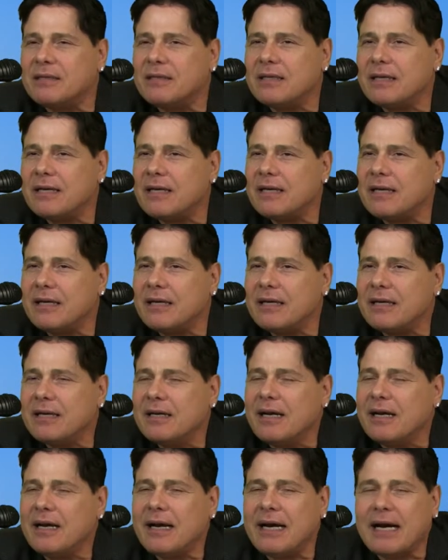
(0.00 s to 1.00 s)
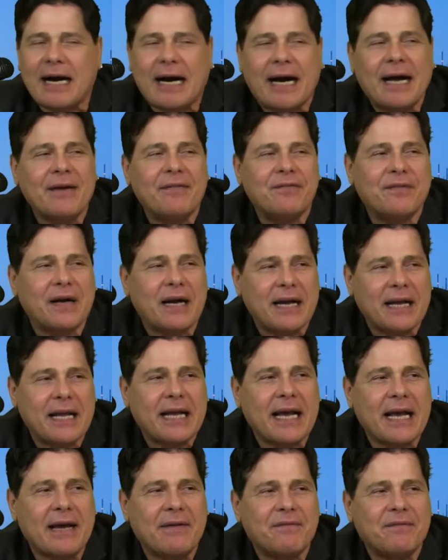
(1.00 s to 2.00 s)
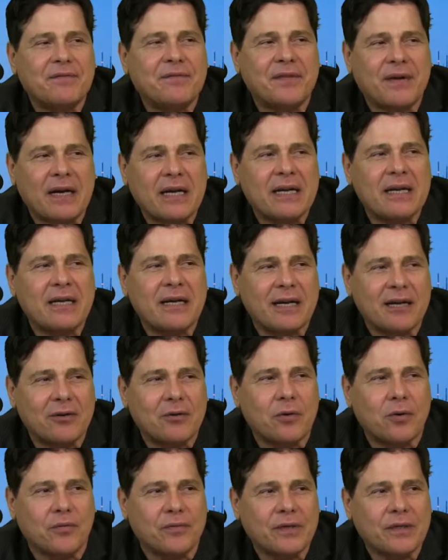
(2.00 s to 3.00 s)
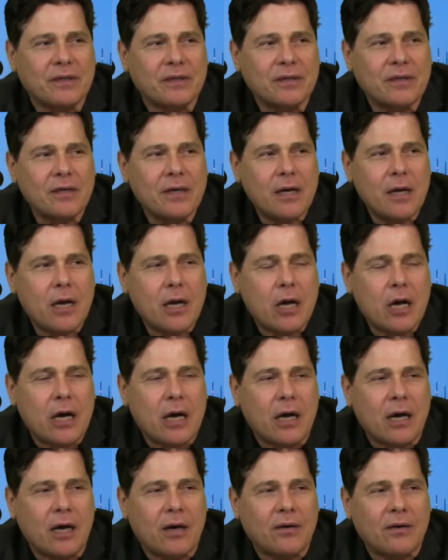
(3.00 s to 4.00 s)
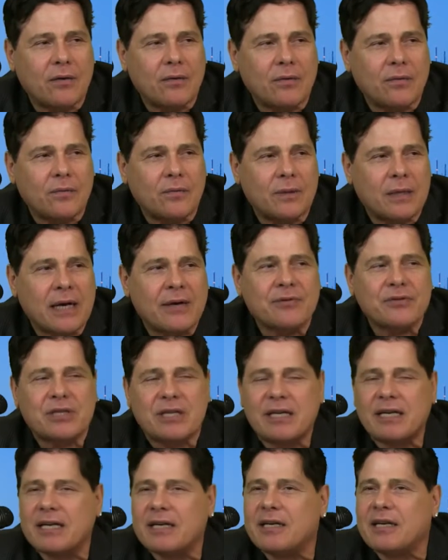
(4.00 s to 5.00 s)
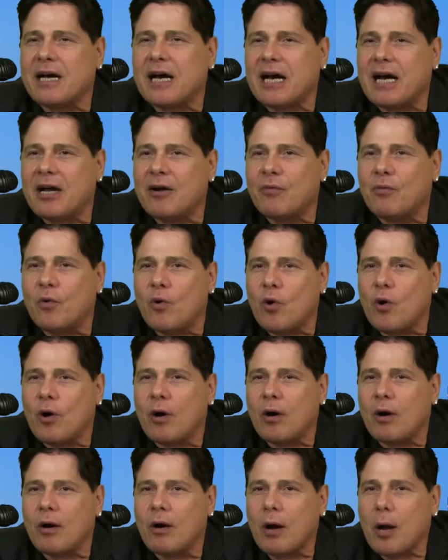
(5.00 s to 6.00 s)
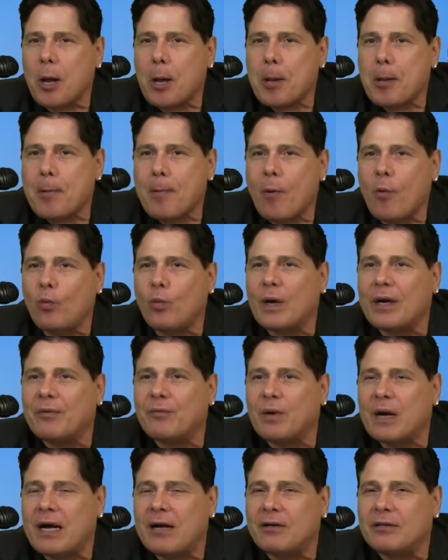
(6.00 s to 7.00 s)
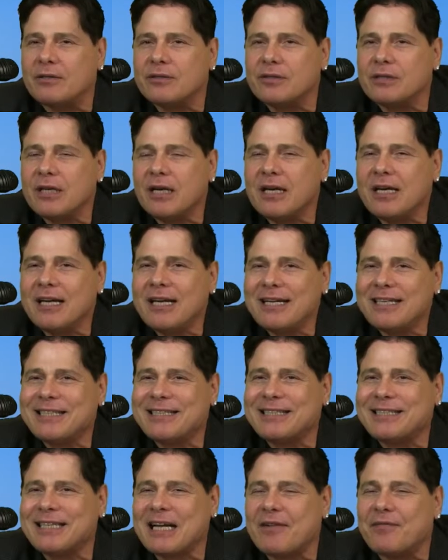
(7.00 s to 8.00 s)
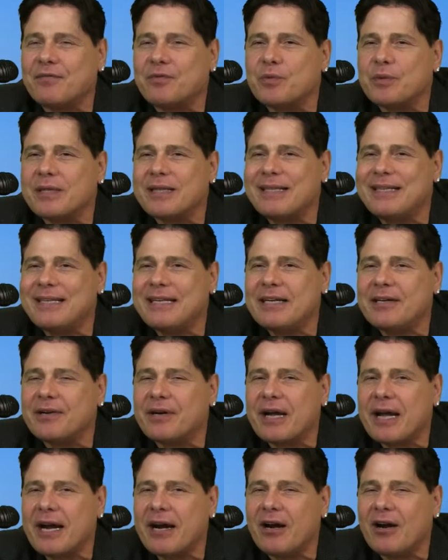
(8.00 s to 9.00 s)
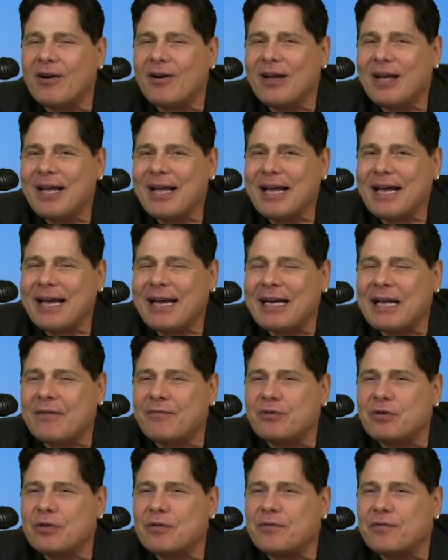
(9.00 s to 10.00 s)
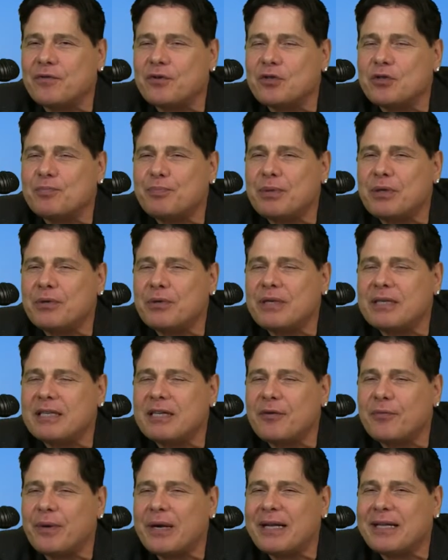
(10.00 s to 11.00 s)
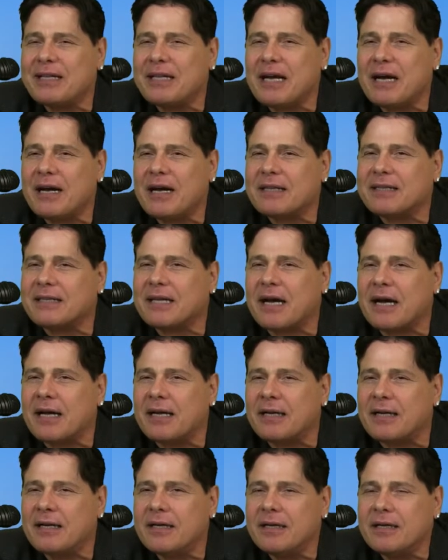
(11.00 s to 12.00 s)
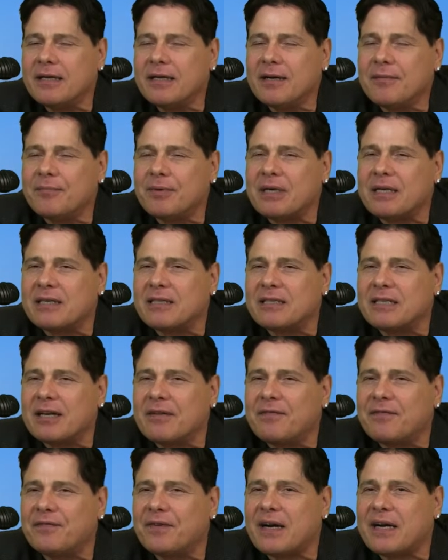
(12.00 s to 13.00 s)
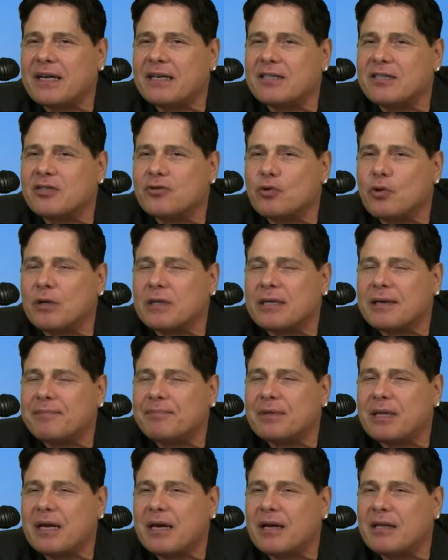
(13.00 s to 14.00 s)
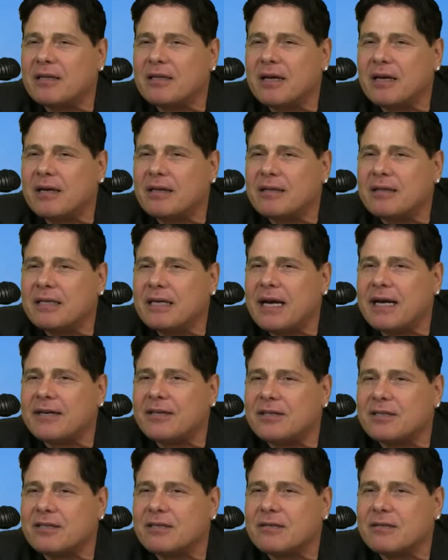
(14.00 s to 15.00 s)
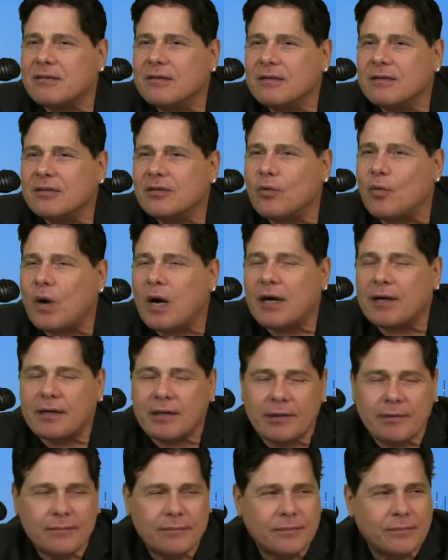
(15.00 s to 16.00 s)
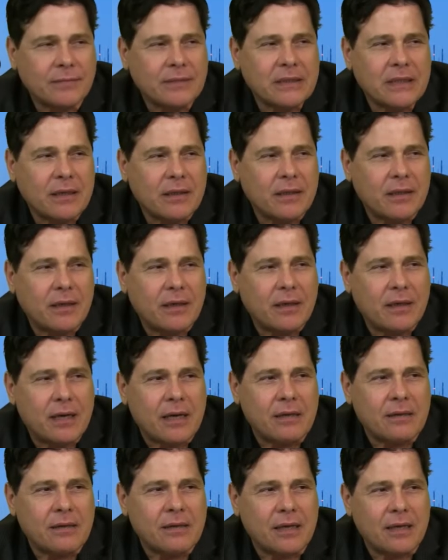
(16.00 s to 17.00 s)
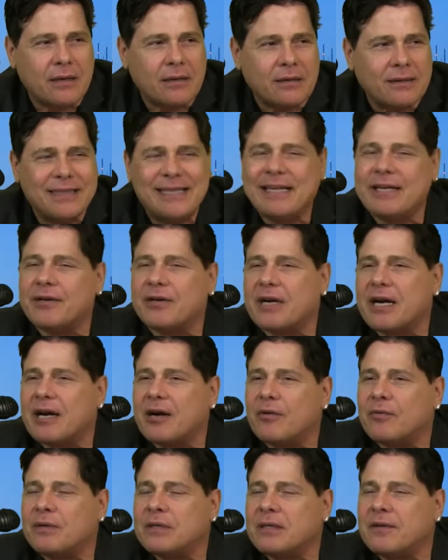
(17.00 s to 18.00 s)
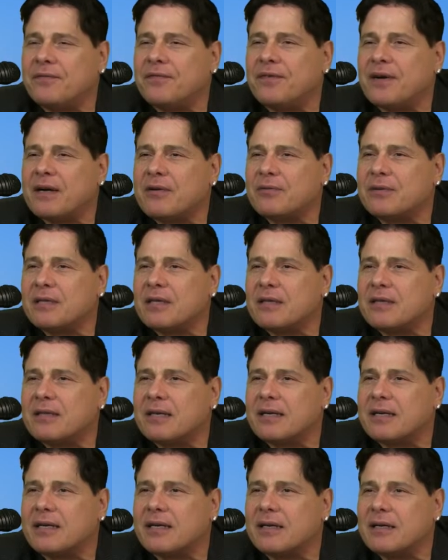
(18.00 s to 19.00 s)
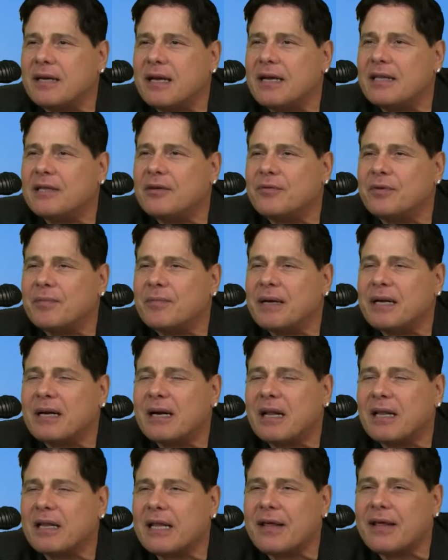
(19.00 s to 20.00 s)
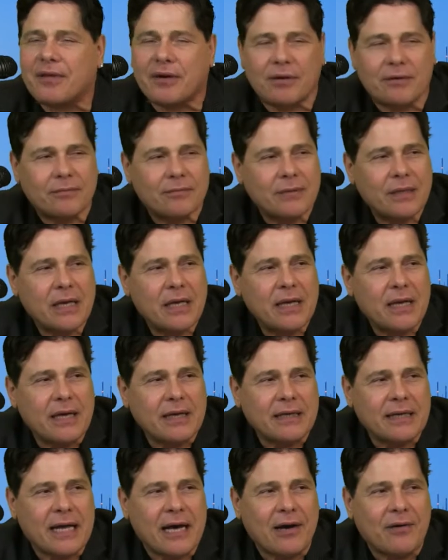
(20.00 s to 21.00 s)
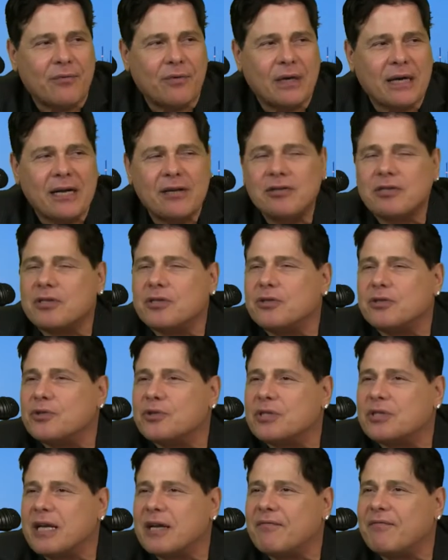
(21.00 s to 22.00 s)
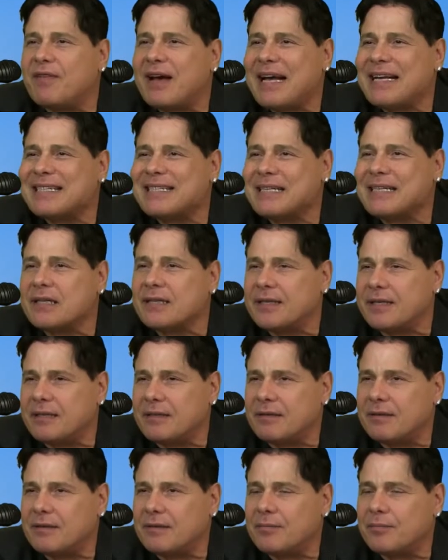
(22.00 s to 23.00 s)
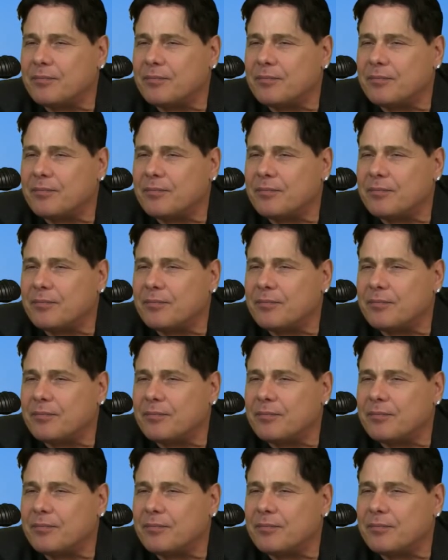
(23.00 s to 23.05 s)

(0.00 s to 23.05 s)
Yeah. I've, I can't fucking get over. Uh, when I was a kid, I wore Winnwells stuffed with deer hair, and after the first period, they weighed a ton because they fucking soaked up the, the, the ice, the water. Yeah. yeah. And uh, deer hair, what the fuck were they thinking? And they were made out of leather. Now, what I used to do is take Vaseline,